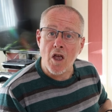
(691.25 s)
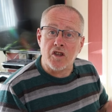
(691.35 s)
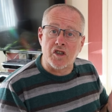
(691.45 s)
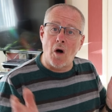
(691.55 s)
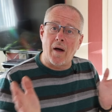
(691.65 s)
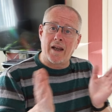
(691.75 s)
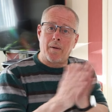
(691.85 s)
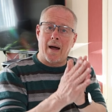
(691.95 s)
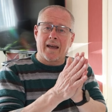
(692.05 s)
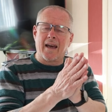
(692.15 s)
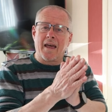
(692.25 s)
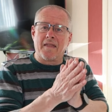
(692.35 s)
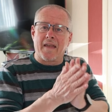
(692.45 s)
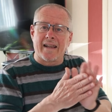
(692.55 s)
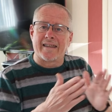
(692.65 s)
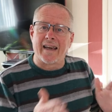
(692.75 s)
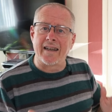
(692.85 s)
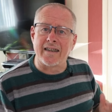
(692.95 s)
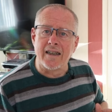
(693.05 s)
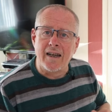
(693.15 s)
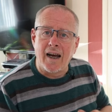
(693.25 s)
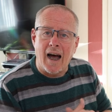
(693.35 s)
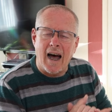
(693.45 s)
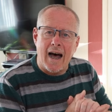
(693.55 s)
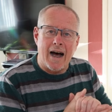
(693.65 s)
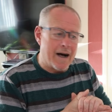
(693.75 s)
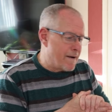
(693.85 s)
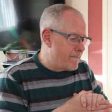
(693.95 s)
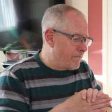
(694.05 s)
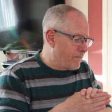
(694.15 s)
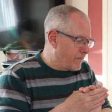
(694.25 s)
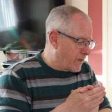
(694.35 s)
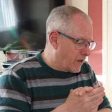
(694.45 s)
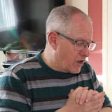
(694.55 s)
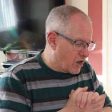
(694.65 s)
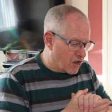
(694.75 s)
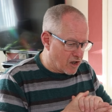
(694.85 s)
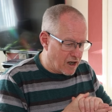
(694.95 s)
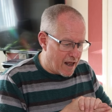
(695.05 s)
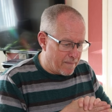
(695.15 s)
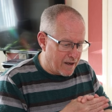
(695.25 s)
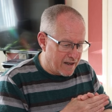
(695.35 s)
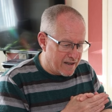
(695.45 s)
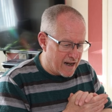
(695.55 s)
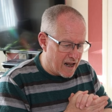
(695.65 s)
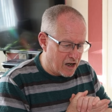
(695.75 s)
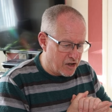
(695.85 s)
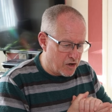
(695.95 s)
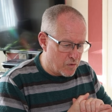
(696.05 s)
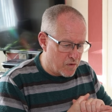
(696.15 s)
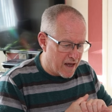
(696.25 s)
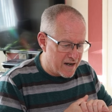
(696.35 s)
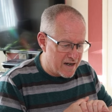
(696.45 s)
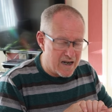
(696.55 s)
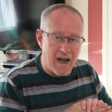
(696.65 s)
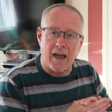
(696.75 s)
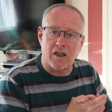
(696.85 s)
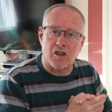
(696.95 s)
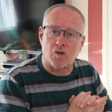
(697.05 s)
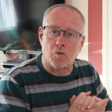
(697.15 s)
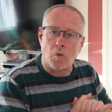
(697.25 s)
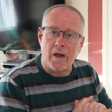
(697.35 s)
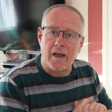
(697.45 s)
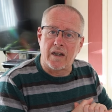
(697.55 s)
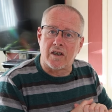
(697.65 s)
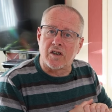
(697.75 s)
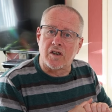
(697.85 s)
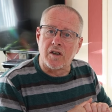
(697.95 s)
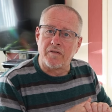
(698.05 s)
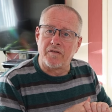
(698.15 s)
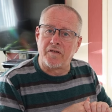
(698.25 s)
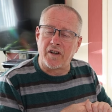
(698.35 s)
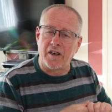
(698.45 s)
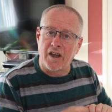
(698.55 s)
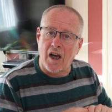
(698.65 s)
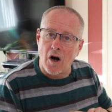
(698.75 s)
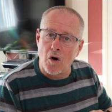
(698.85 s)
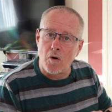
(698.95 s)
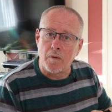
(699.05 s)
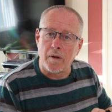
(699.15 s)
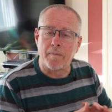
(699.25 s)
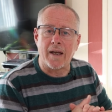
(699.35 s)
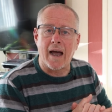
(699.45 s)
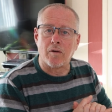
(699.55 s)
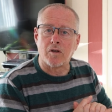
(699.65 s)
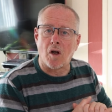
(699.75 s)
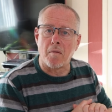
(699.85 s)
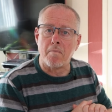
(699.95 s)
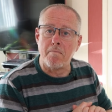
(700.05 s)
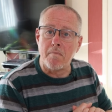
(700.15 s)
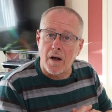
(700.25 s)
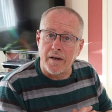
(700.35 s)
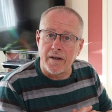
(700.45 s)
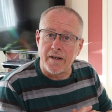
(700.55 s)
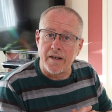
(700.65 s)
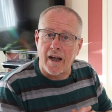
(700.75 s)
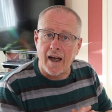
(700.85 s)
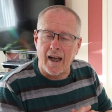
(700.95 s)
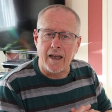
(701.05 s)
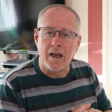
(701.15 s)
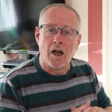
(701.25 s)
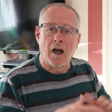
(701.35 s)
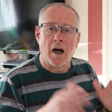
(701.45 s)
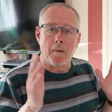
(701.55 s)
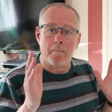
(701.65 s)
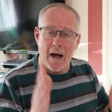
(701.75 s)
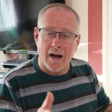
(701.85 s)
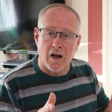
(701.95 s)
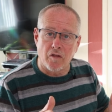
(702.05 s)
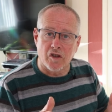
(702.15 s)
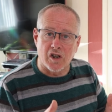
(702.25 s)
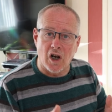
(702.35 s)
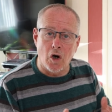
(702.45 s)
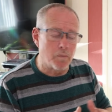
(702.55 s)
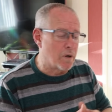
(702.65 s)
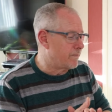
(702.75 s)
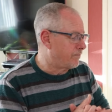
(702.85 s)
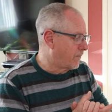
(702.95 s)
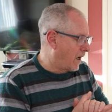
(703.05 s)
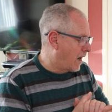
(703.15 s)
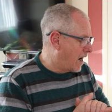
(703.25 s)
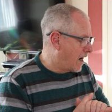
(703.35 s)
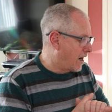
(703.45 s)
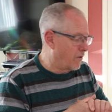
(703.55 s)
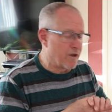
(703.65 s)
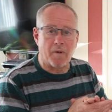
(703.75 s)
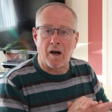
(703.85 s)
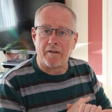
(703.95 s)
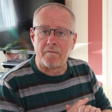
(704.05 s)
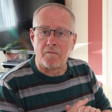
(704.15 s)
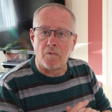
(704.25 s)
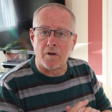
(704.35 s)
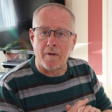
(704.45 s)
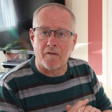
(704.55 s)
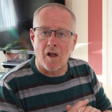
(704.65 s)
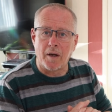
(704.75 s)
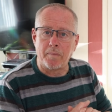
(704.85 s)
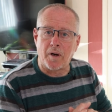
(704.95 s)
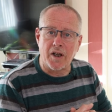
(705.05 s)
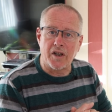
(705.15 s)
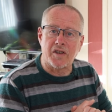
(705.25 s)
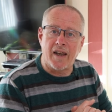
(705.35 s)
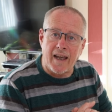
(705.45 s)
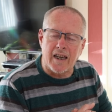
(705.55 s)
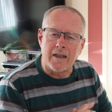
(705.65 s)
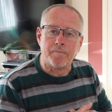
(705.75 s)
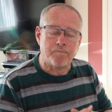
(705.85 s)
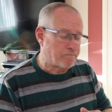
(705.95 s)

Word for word: So anyway, that's it. Um, just let me tell you that next week's video will be out on Monday. I'm back on the slope uh, with my one of my flying buddies, Nick,